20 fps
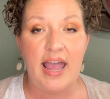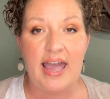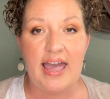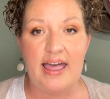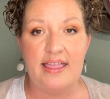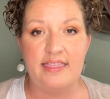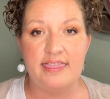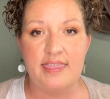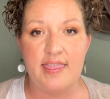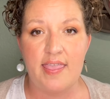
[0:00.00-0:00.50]

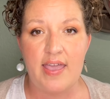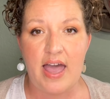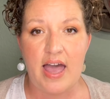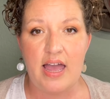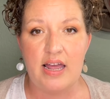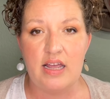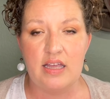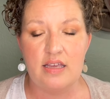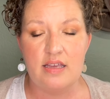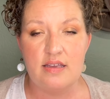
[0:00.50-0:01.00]
and
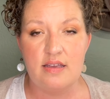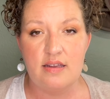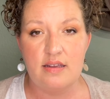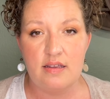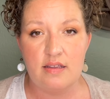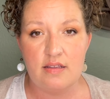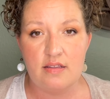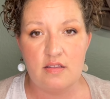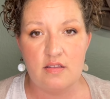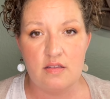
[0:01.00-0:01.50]
that
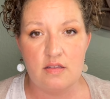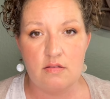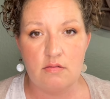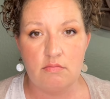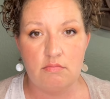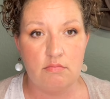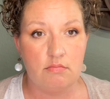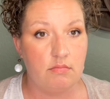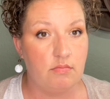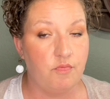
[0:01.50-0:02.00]
is
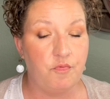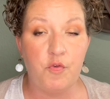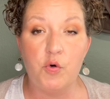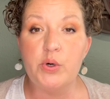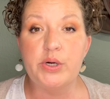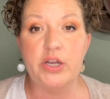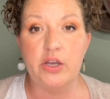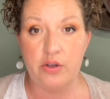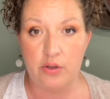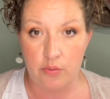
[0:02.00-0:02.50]

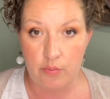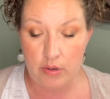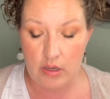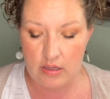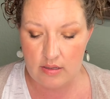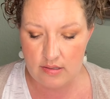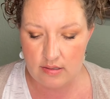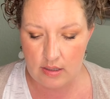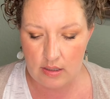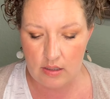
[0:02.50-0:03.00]
for good
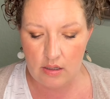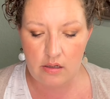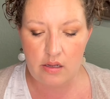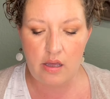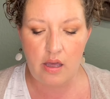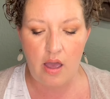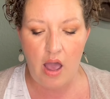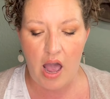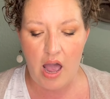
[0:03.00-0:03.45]
reason.